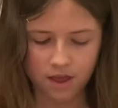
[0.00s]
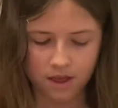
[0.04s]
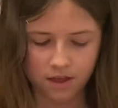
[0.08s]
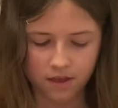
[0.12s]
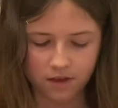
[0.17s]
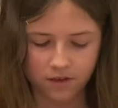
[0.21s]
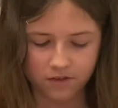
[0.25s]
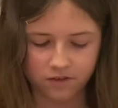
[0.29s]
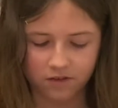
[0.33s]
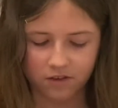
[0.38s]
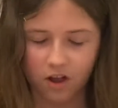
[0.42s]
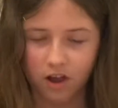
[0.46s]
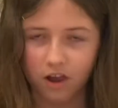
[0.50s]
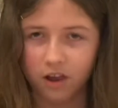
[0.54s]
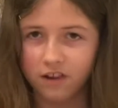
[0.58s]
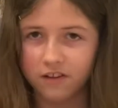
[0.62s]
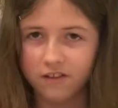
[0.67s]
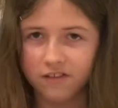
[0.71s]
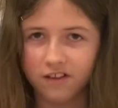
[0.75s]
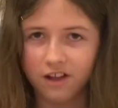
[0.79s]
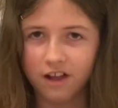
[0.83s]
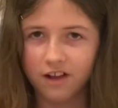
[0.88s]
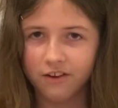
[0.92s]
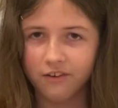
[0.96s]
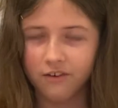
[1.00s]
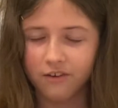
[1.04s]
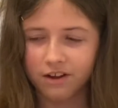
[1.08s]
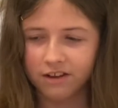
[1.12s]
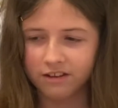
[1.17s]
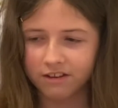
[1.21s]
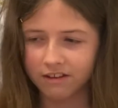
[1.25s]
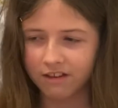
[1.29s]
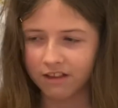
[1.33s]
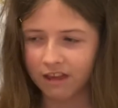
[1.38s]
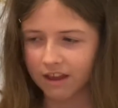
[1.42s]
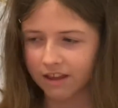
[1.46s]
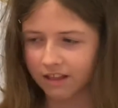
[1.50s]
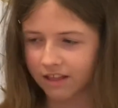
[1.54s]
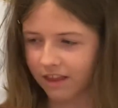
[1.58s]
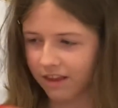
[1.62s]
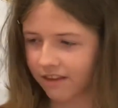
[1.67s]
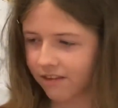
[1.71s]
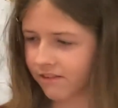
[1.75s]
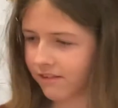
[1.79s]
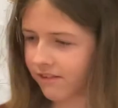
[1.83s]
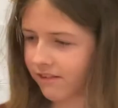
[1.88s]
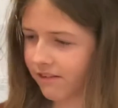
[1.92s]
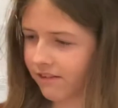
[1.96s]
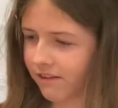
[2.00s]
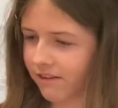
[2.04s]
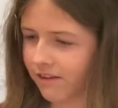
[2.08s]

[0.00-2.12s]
Stalin's not going to like this.